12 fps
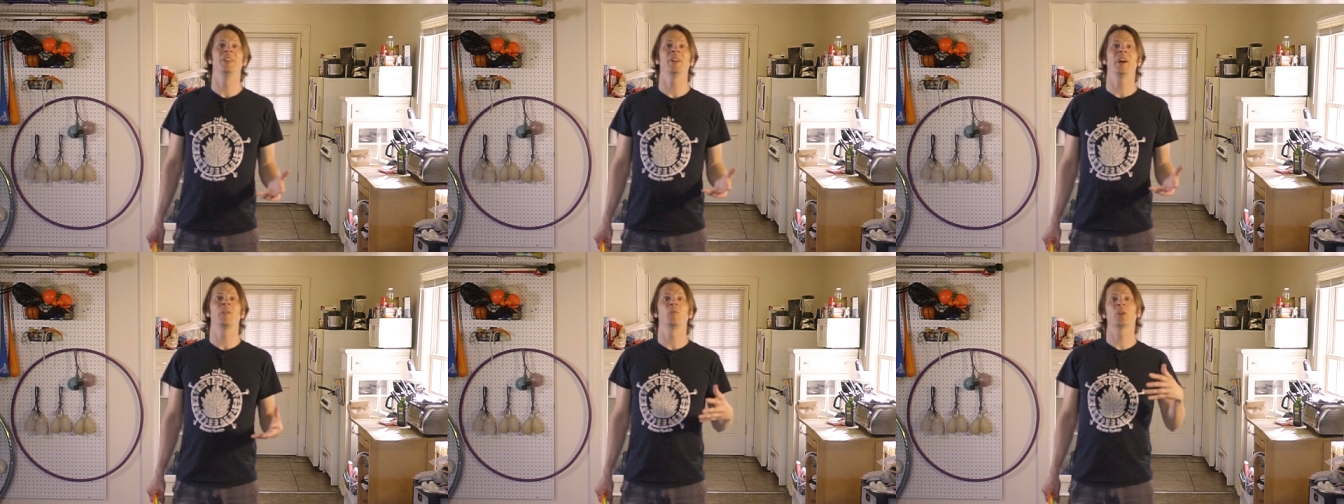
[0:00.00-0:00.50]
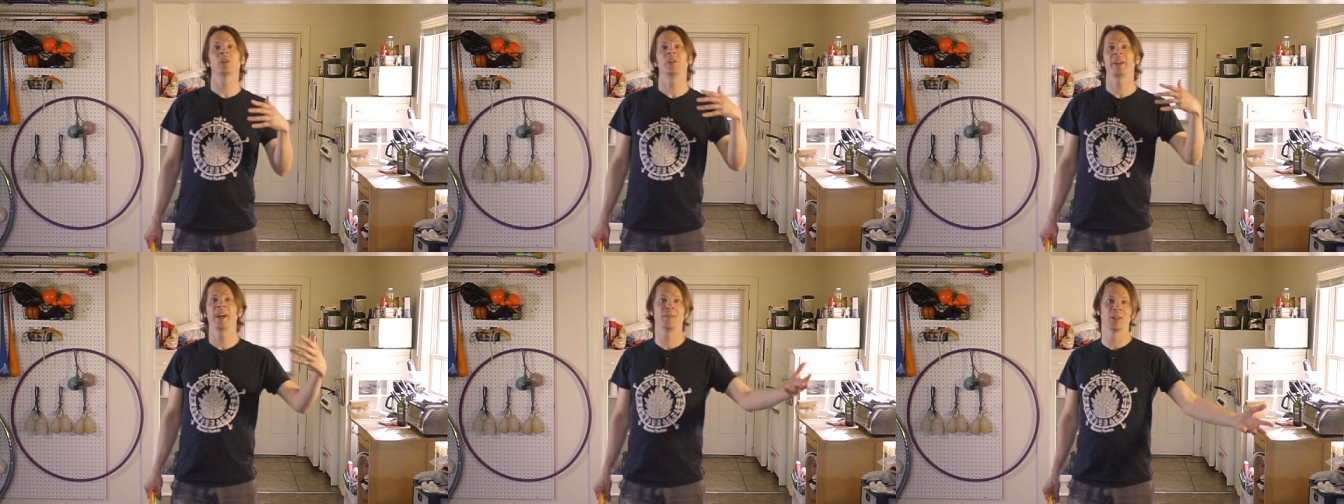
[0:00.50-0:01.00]
that we're
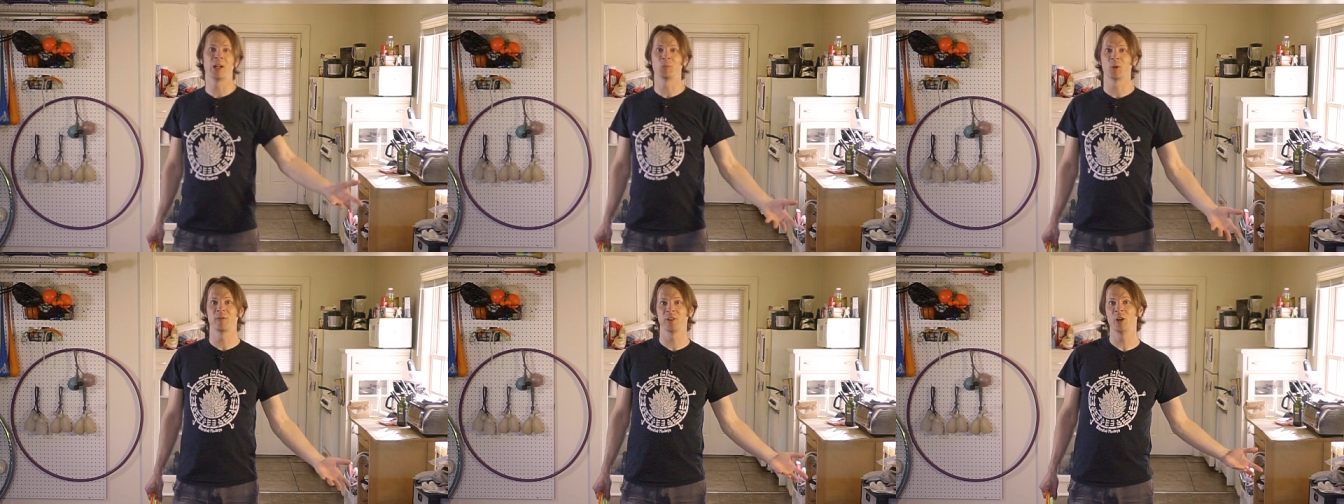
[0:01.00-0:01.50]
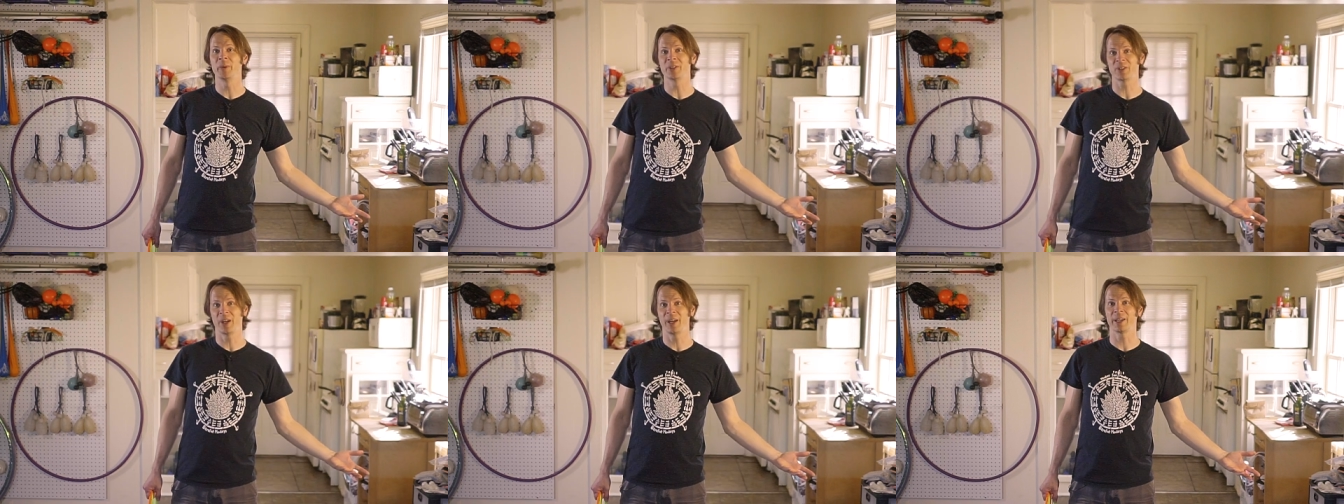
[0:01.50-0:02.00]
going to have a lot more
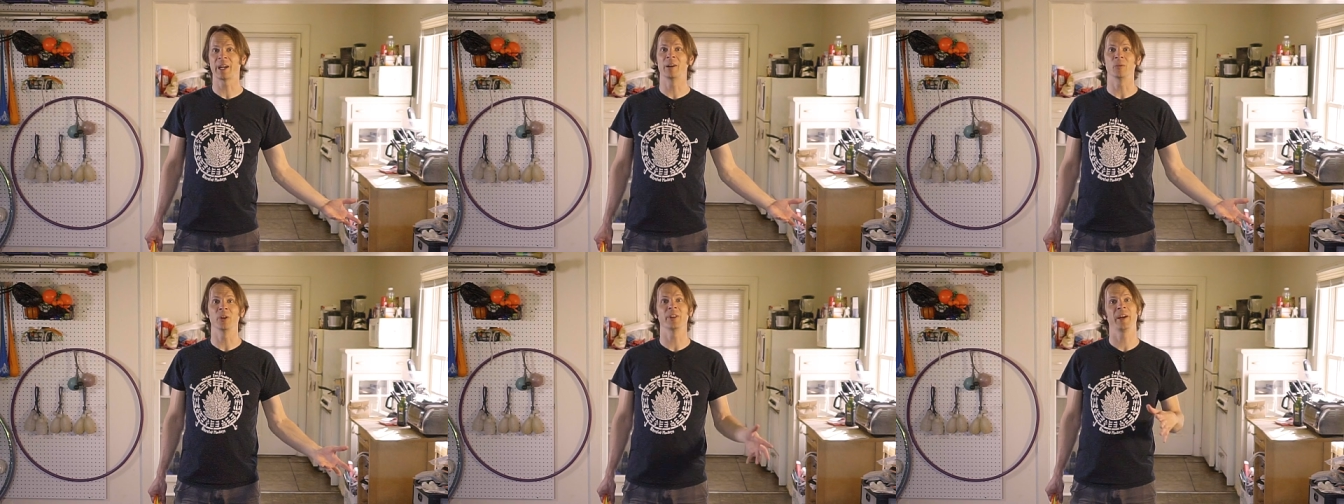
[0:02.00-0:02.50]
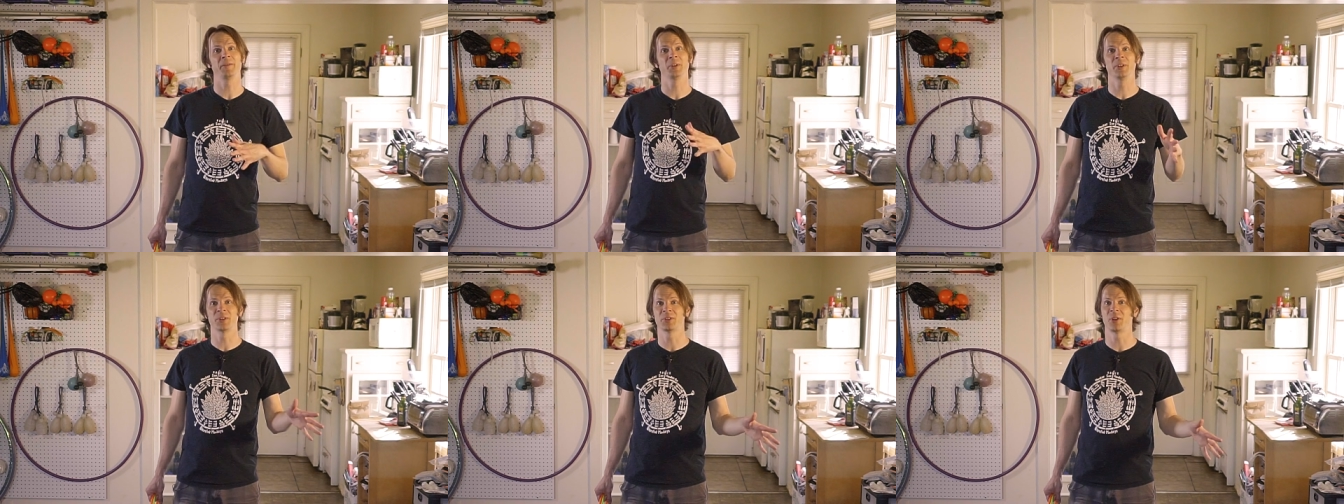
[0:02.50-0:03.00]
Flomies to hang out with
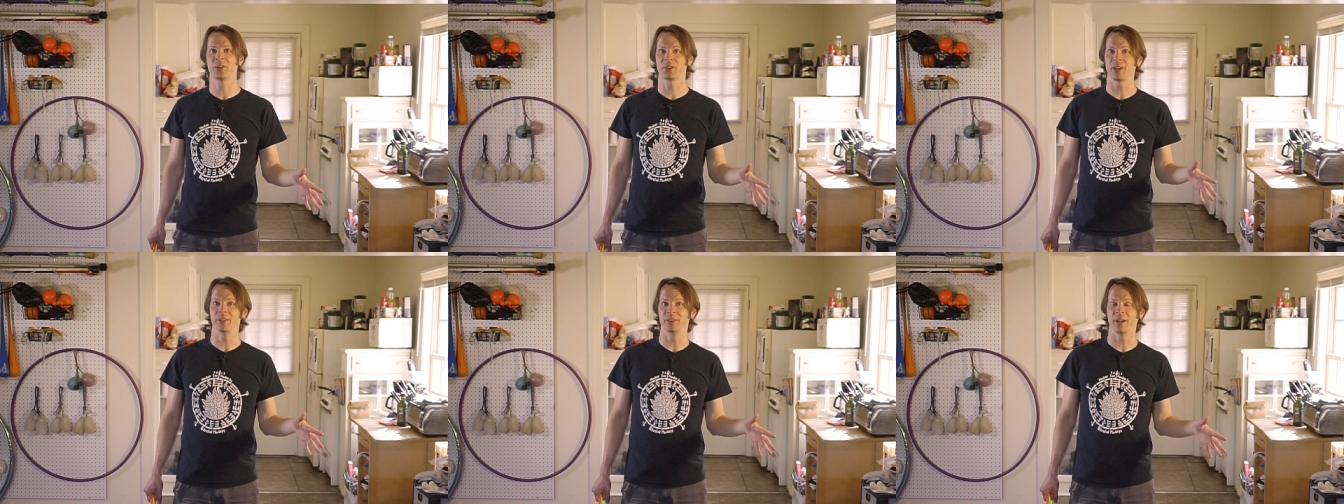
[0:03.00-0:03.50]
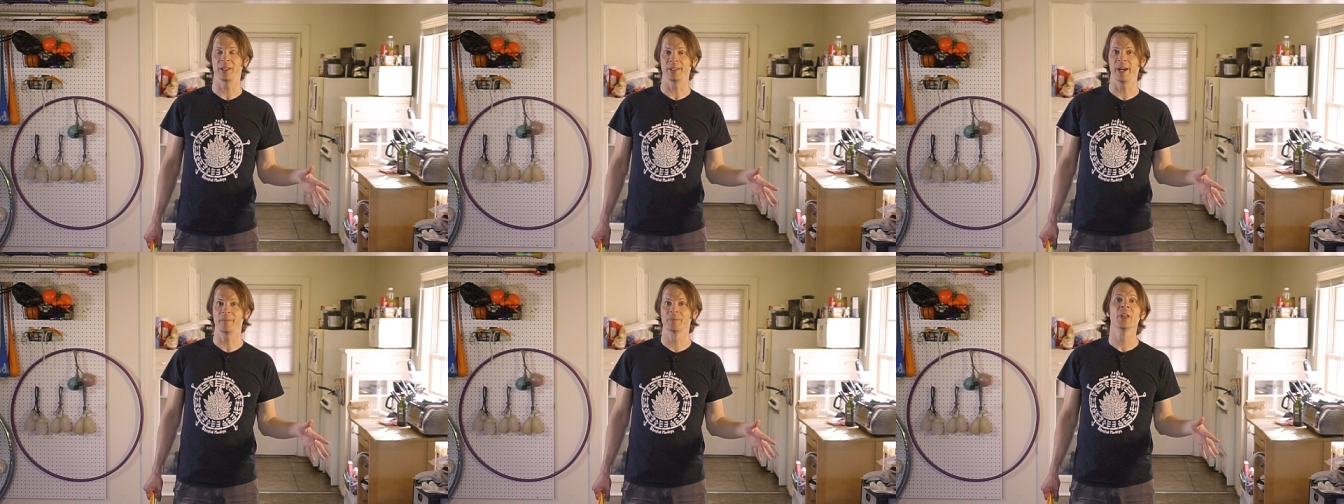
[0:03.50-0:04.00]
after this is all said and done,
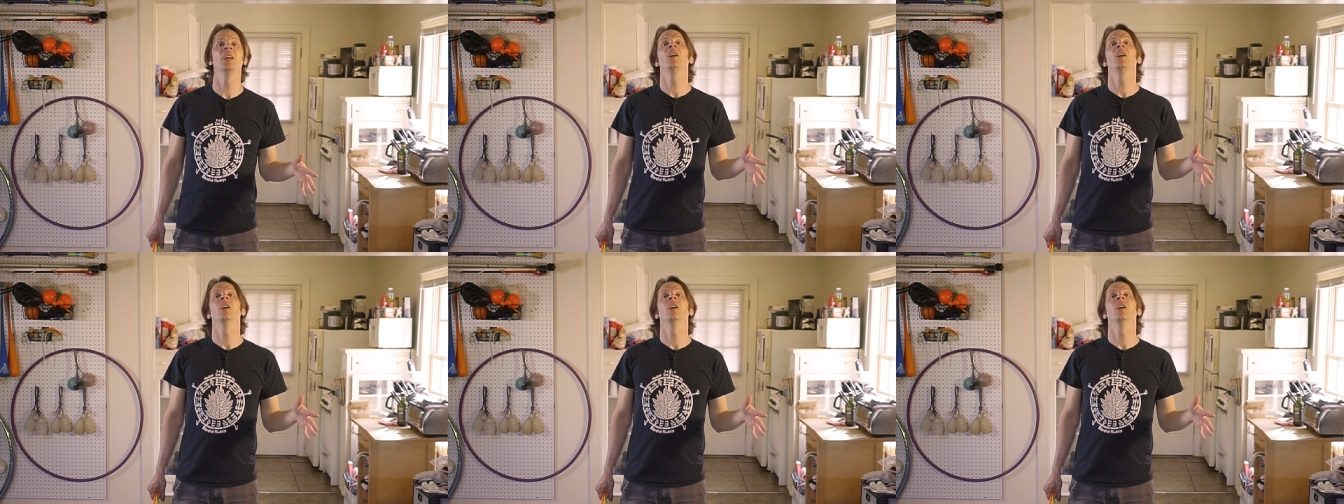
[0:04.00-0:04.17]
yeah?